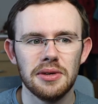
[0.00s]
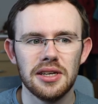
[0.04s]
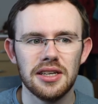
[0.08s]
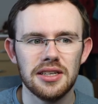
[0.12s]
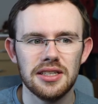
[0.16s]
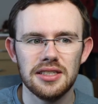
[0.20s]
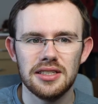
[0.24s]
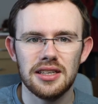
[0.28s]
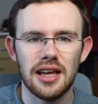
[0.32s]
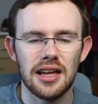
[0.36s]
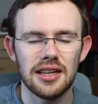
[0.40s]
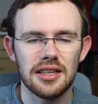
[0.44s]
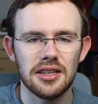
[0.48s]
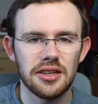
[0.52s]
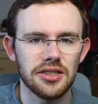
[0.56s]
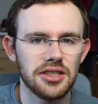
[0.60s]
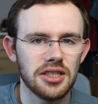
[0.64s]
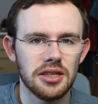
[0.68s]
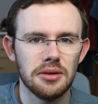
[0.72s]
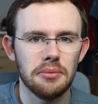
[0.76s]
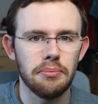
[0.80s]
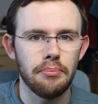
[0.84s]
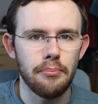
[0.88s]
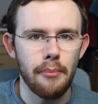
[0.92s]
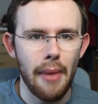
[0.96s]
because that
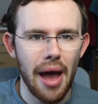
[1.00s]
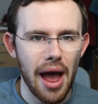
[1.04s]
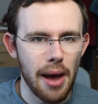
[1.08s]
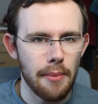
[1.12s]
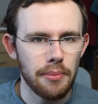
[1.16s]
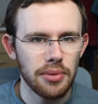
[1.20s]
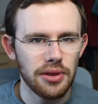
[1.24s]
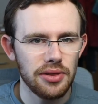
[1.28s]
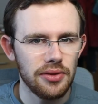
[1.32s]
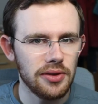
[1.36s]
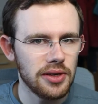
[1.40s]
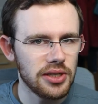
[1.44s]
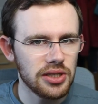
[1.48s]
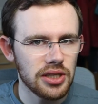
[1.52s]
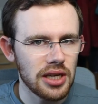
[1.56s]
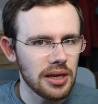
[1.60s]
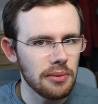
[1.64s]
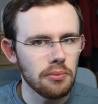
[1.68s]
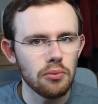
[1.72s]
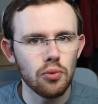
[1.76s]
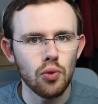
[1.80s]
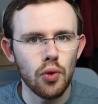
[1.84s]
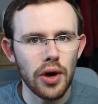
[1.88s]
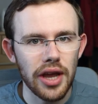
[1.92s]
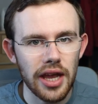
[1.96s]
doesn't map the
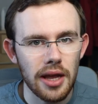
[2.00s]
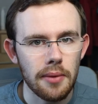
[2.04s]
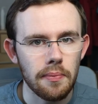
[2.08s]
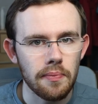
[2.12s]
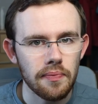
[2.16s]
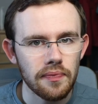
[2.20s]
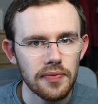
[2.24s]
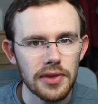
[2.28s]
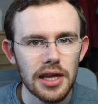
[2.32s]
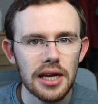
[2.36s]
same way.